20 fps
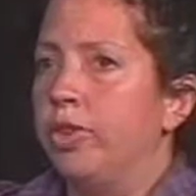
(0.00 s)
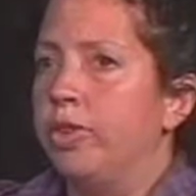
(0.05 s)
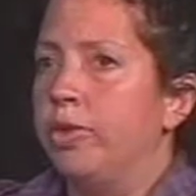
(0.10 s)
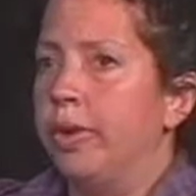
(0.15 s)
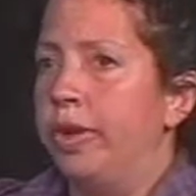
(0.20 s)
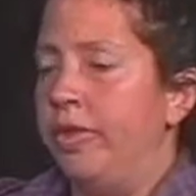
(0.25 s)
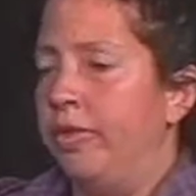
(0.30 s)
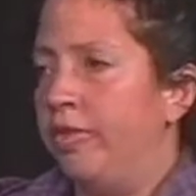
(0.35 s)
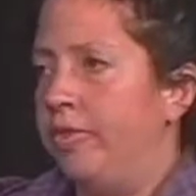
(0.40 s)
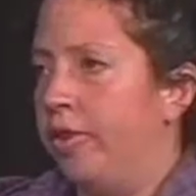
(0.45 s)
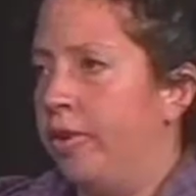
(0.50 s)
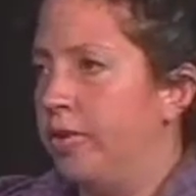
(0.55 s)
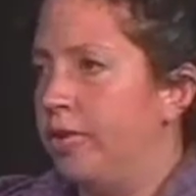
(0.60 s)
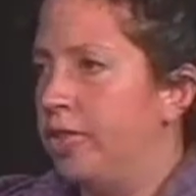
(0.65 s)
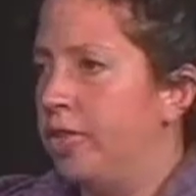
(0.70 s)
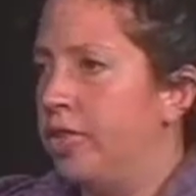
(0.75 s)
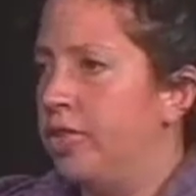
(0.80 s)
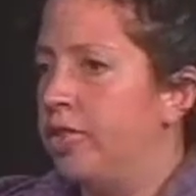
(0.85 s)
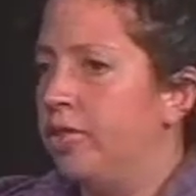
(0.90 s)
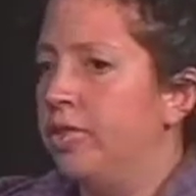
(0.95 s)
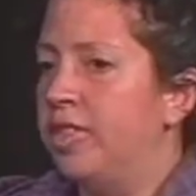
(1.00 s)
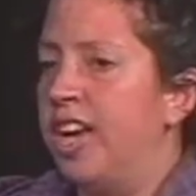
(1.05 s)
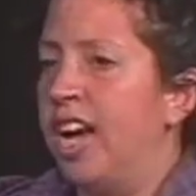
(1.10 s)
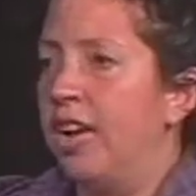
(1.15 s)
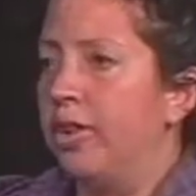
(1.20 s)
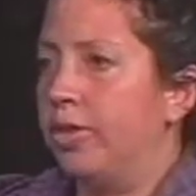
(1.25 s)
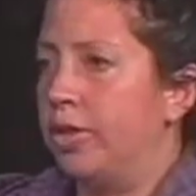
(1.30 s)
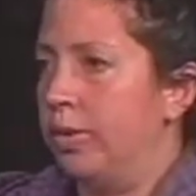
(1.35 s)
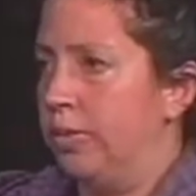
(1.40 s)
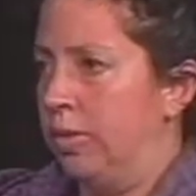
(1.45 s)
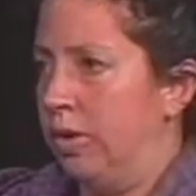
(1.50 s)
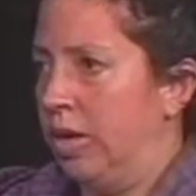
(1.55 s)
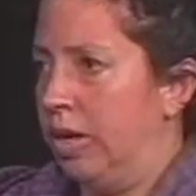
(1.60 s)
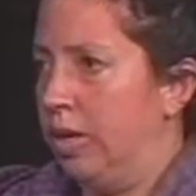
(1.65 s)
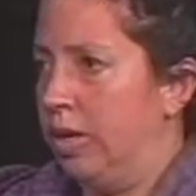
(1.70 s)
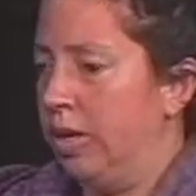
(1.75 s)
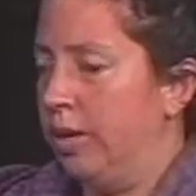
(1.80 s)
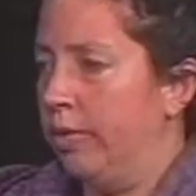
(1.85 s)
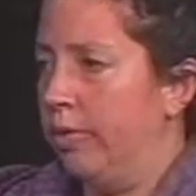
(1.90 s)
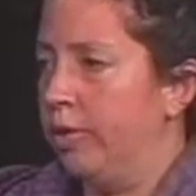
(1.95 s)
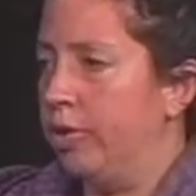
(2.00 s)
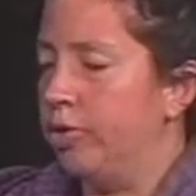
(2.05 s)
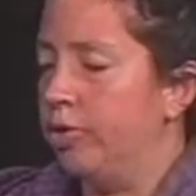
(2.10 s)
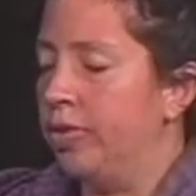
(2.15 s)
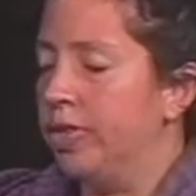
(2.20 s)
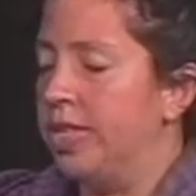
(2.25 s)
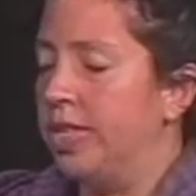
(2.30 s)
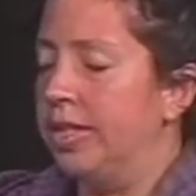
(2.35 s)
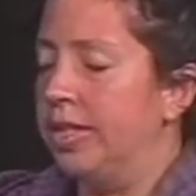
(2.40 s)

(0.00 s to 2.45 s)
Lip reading: 21st, 2001, which was